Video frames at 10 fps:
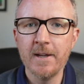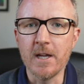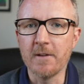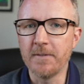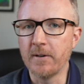
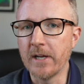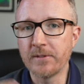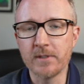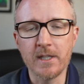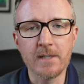If you're
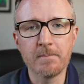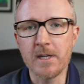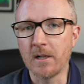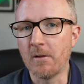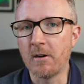interested in
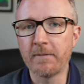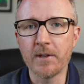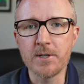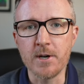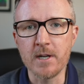being along for
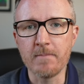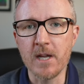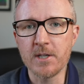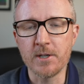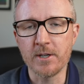this journey,
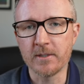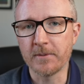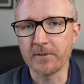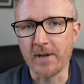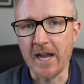make sure you're
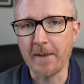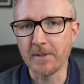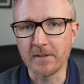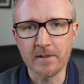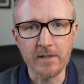subscribed
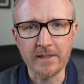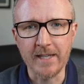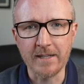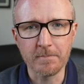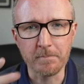and click
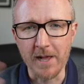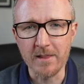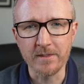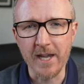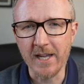that bell
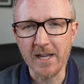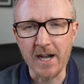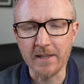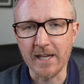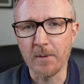and the
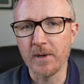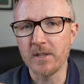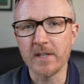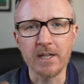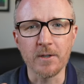icon. That way
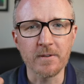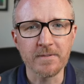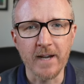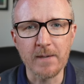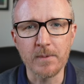you get
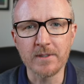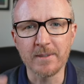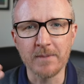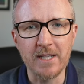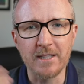notified when
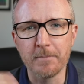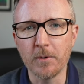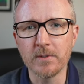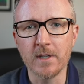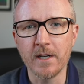something gets
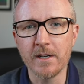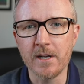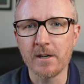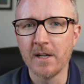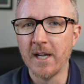posted on
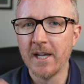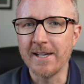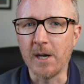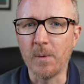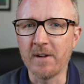here.
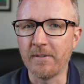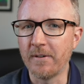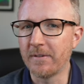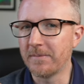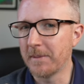
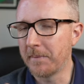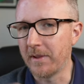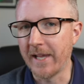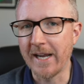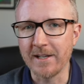However, the
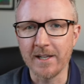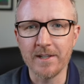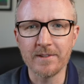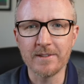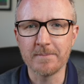plan
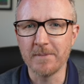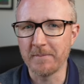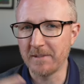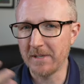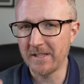is I'm
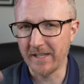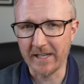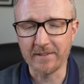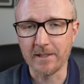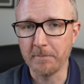going to be, like
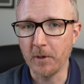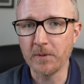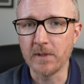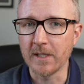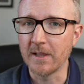I said,
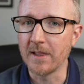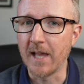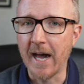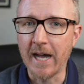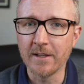posting a
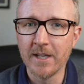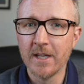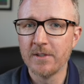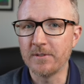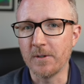lot.
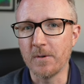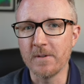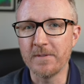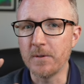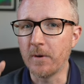So
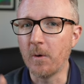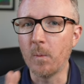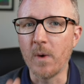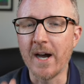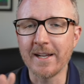if you
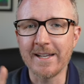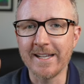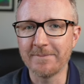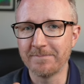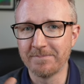don't want to
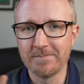get